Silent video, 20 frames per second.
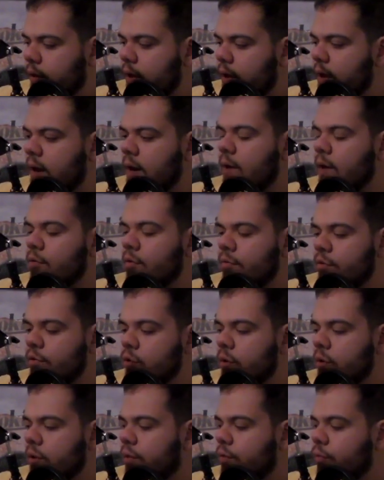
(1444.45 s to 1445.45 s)
And I
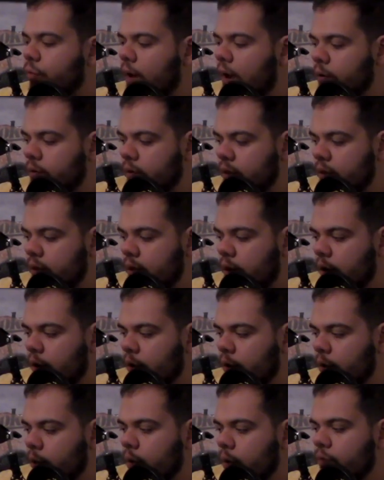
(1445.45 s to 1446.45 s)
reviewed it throughout the
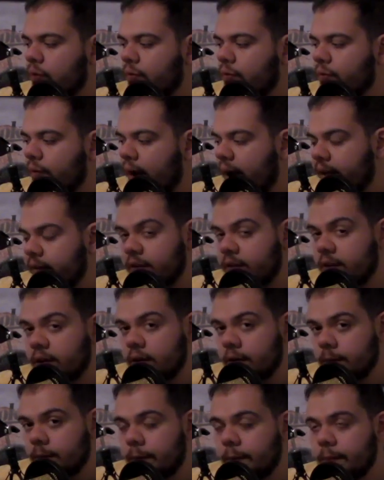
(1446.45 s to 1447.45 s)
year. We revised
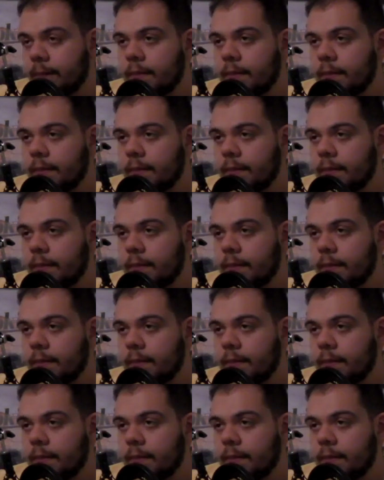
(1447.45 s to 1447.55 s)
it.